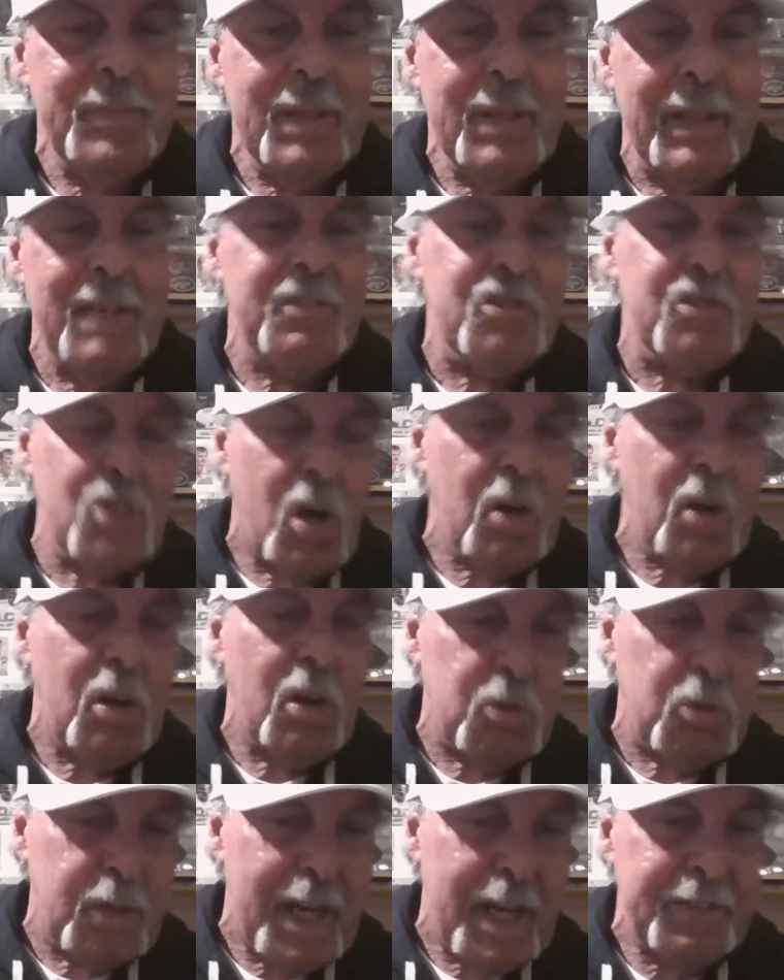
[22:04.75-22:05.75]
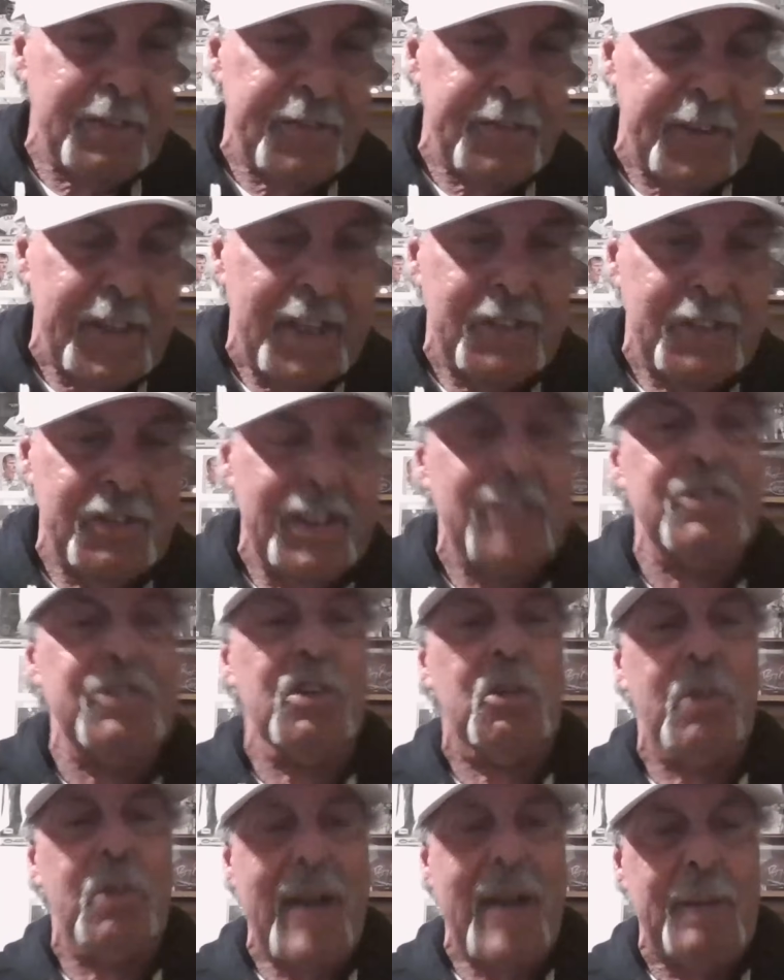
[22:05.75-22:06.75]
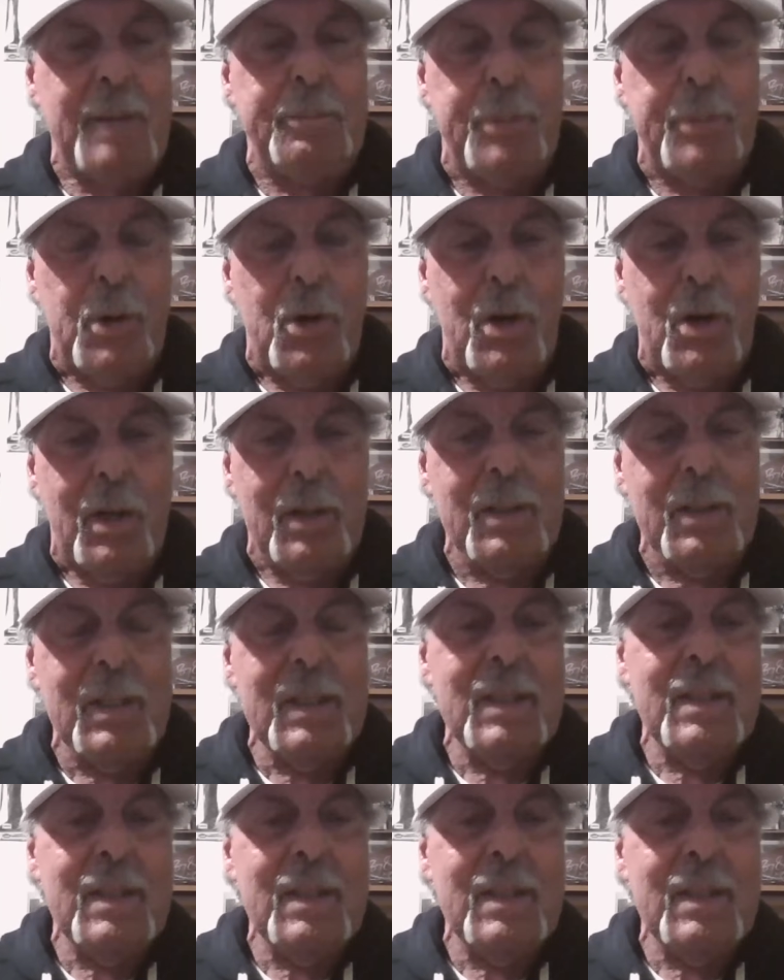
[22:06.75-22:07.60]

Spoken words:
give Soto credit for this. He hits a ground ball